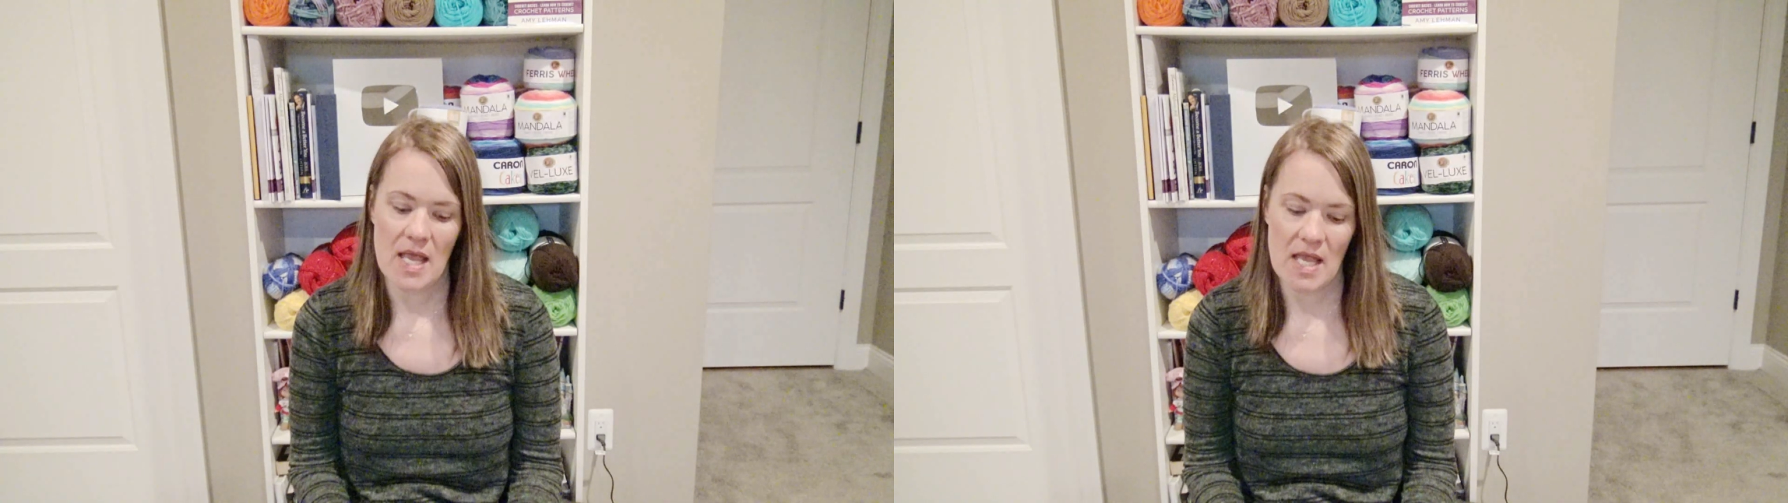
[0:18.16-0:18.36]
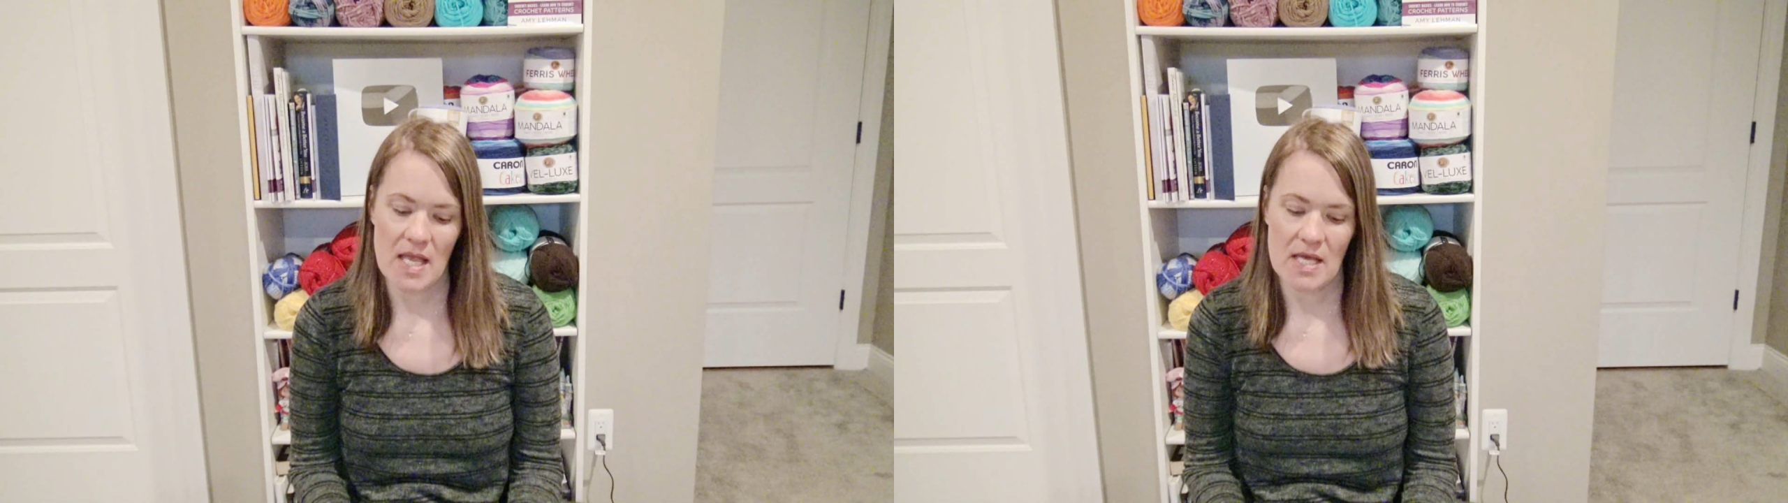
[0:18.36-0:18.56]

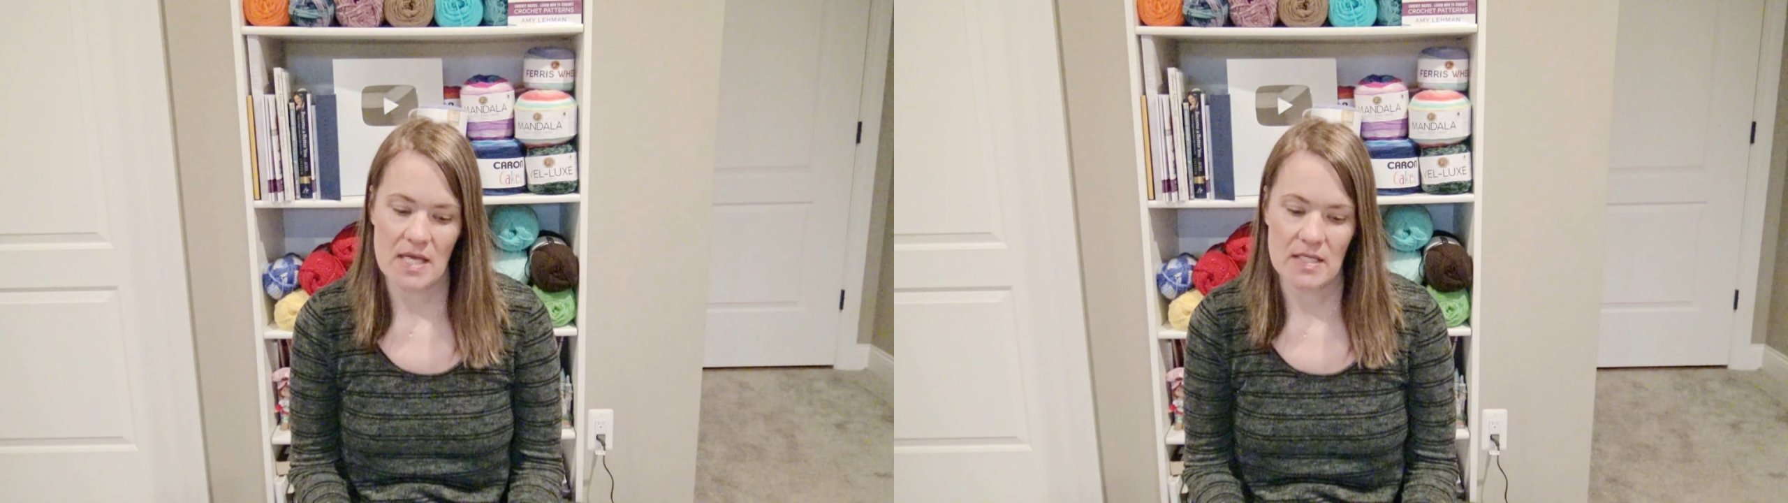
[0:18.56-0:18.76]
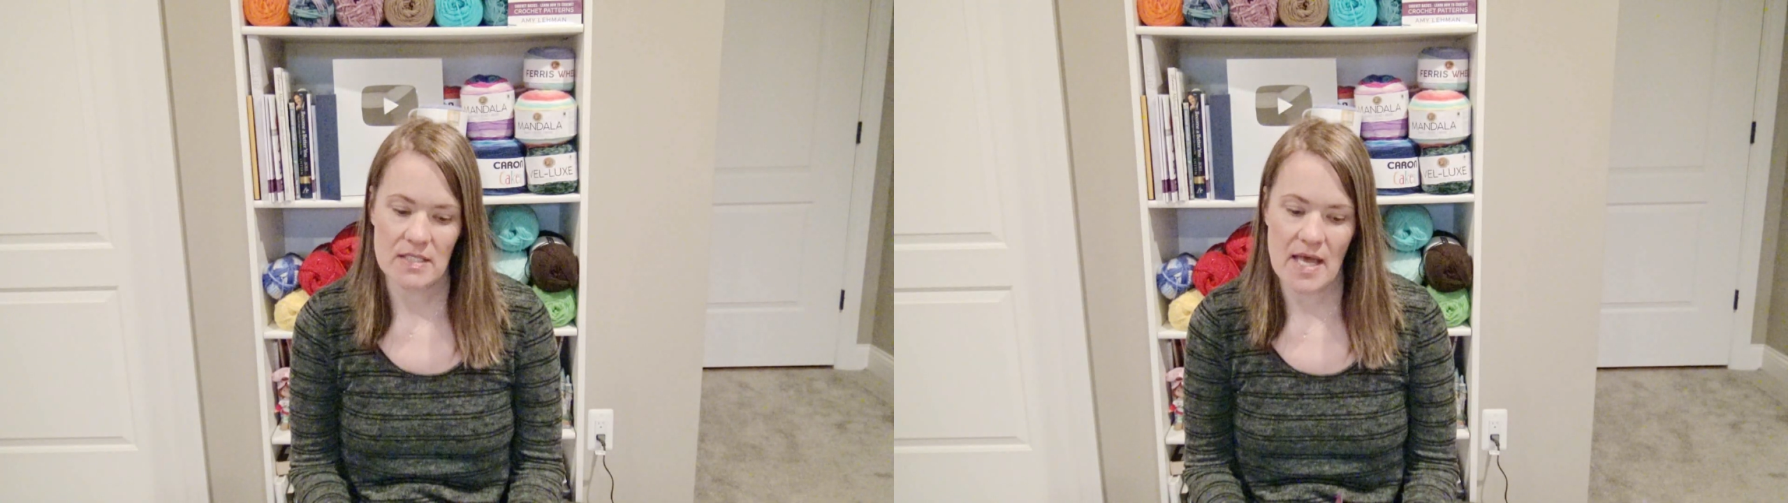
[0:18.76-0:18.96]

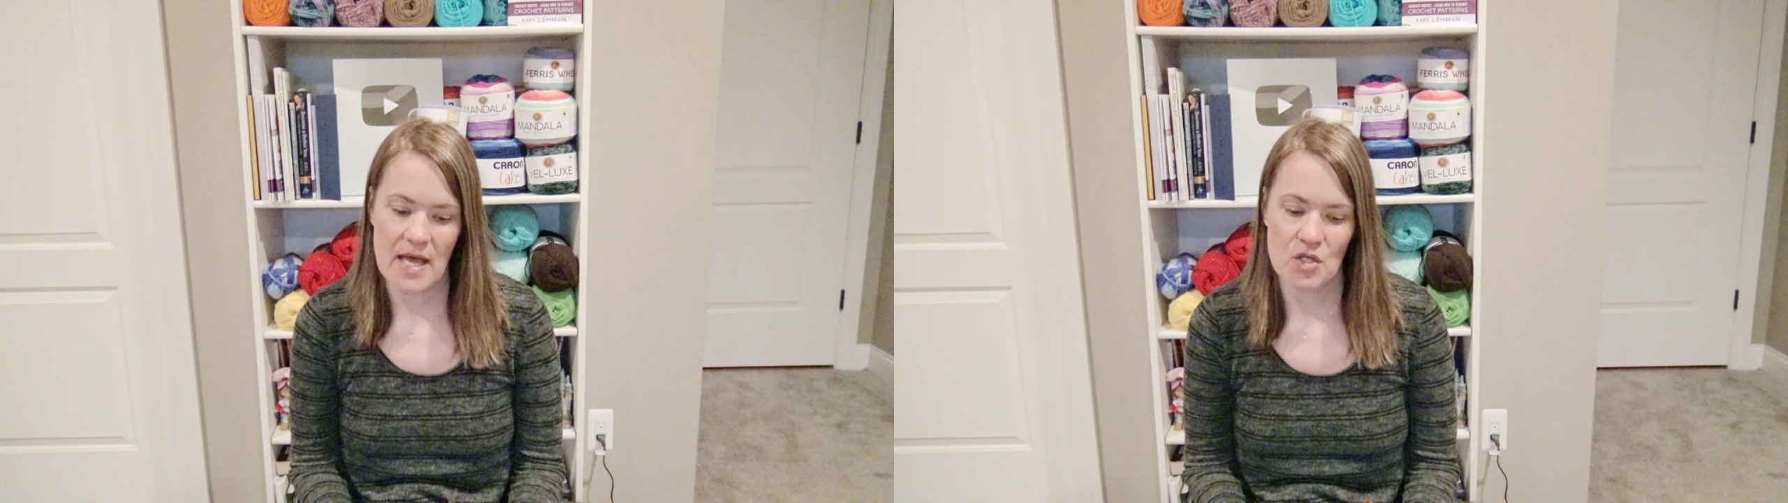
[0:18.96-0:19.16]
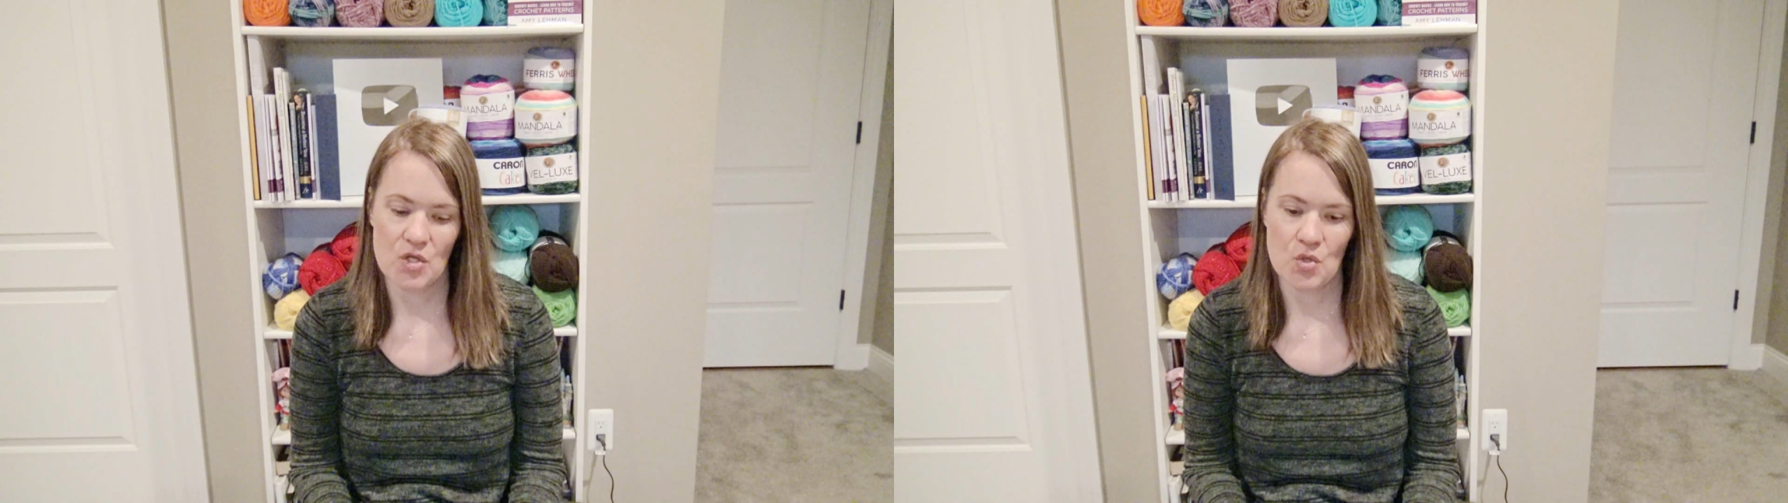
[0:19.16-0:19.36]
and
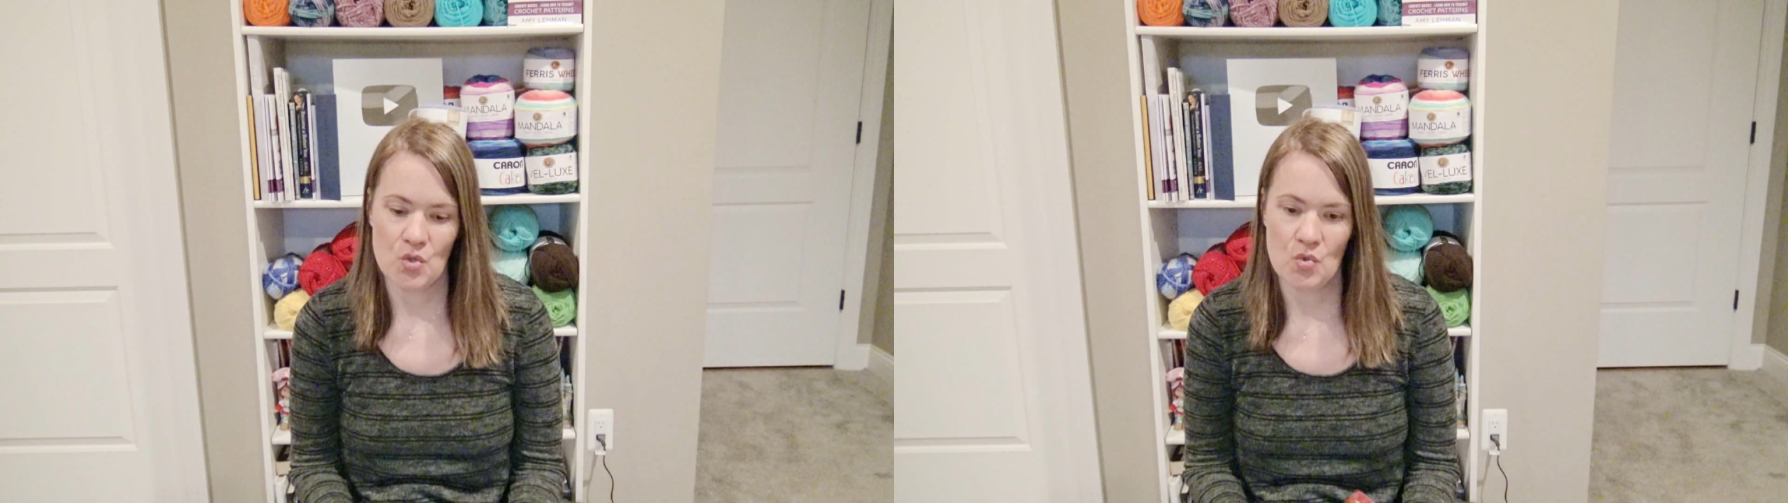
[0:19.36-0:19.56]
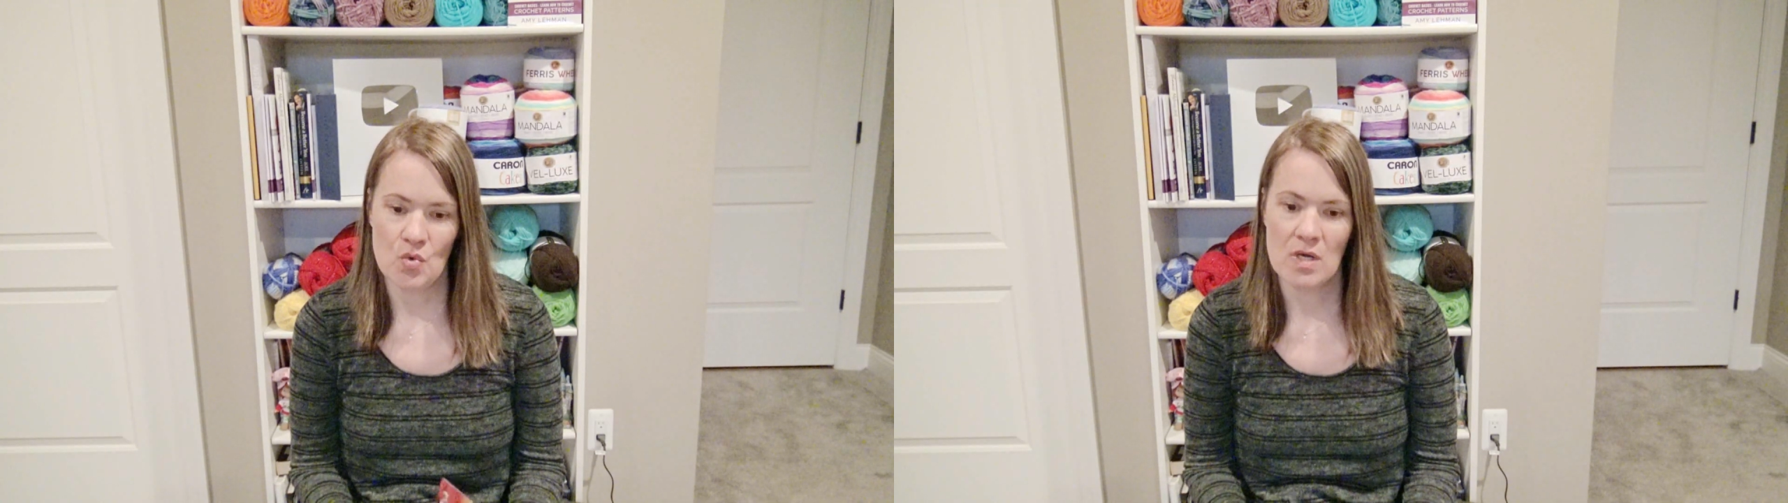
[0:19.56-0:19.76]
that
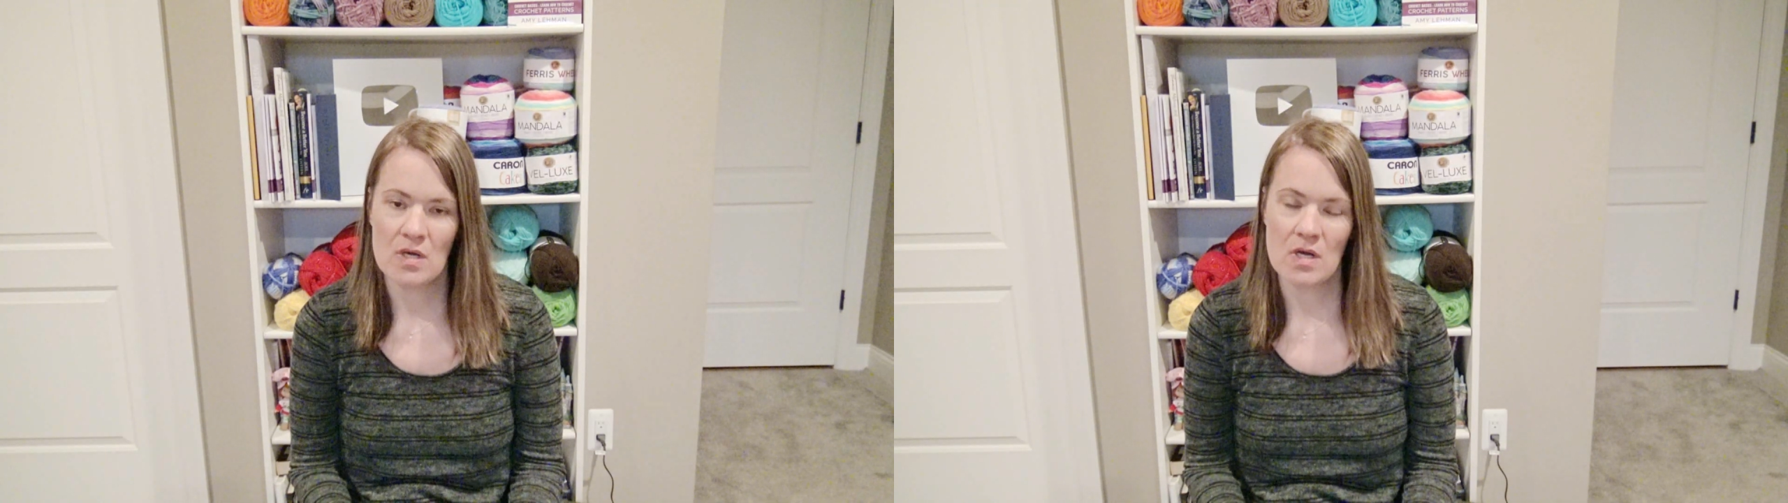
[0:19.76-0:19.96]
you